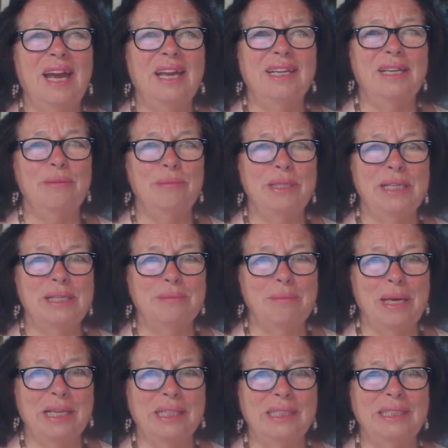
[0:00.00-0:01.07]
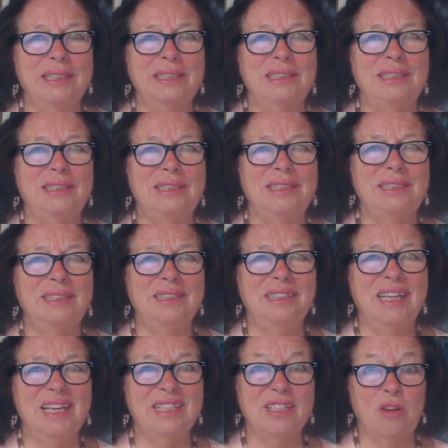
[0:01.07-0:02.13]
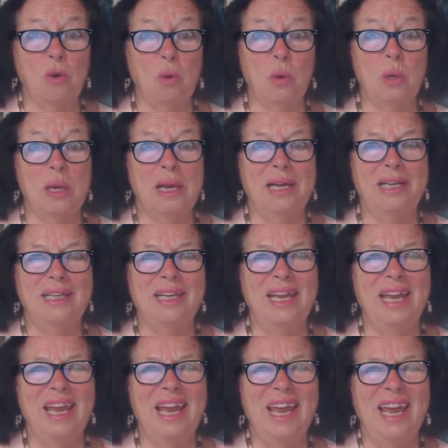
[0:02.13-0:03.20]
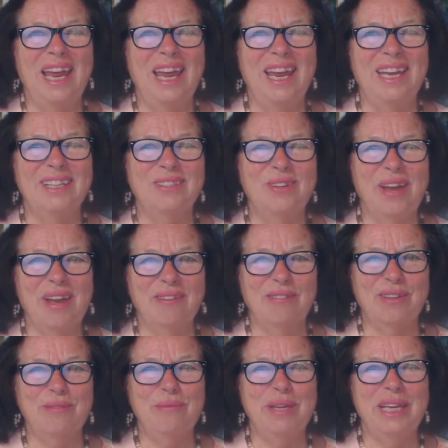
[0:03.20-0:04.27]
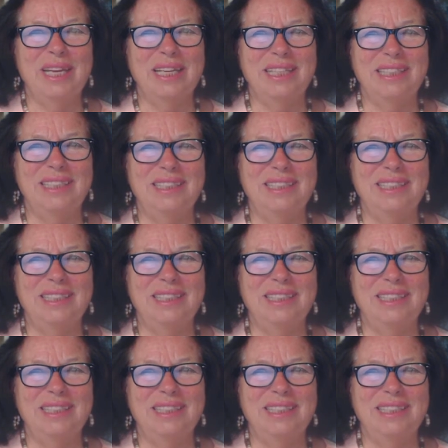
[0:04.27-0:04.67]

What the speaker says: Unlimited mind. As a whole. To every being.